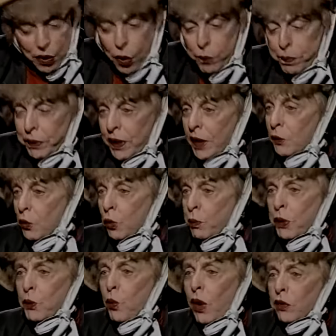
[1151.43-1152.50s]
the
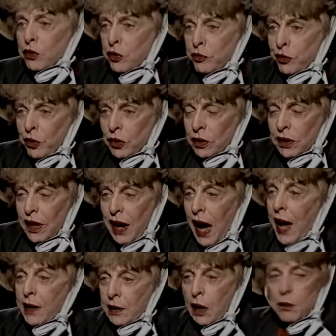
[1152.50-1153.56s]
opening will be wonderful.